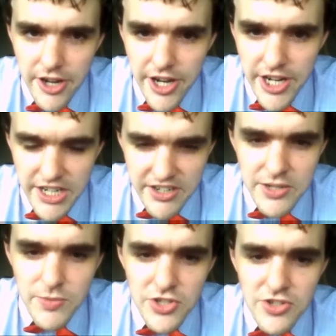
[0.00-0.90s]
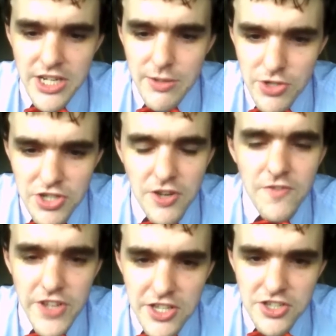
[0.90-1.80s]
and he was
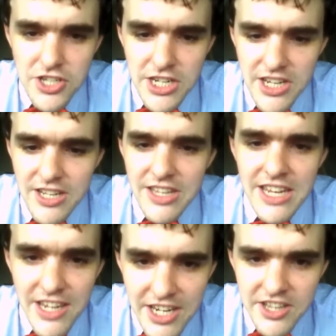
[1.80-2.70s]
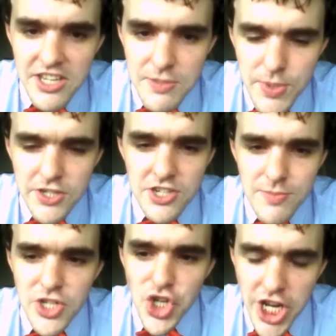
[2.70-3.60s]
convinced he needed this person to
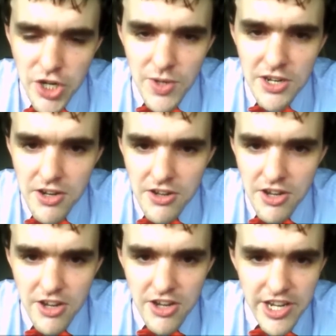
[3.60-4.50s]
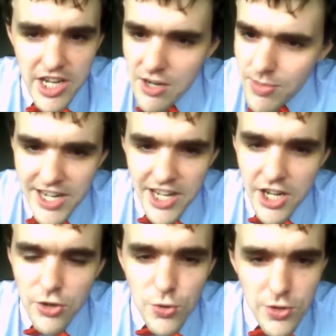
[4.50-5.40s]
be genuine. He completely
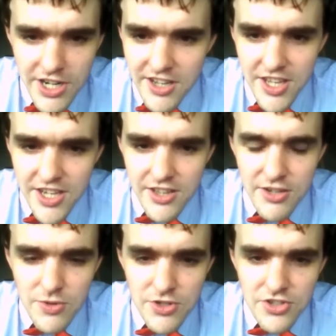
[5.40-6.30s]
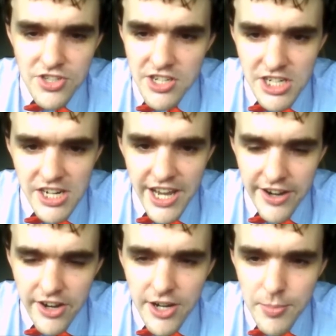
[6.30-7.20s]
ignored anything that didn't
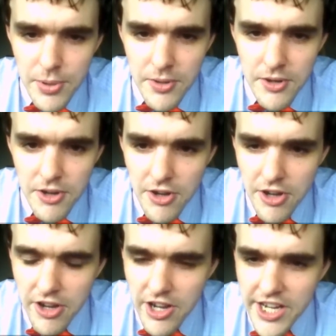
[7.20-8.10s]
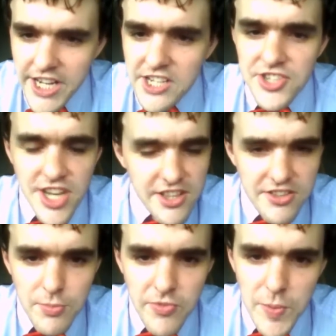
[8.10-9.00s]
add up. He
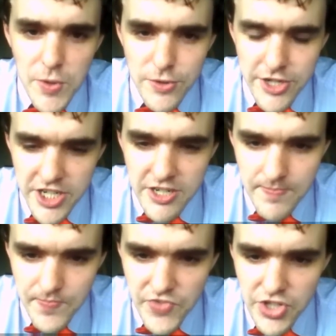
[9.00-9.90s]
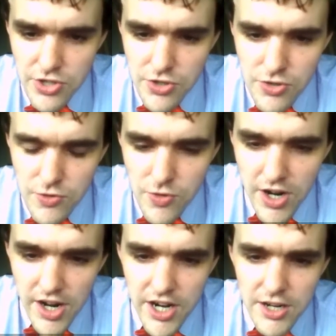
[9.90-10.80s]
sent the report in to,
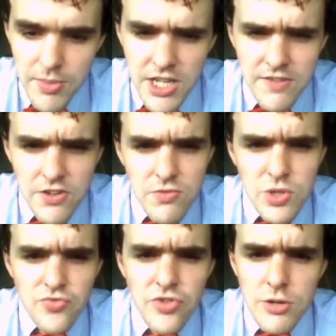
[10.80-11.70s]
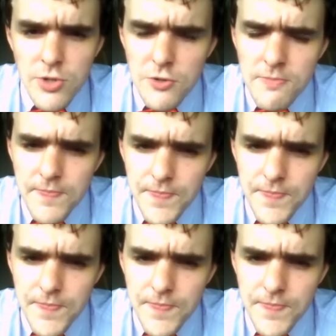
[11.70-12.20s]
I believe it was Rommel,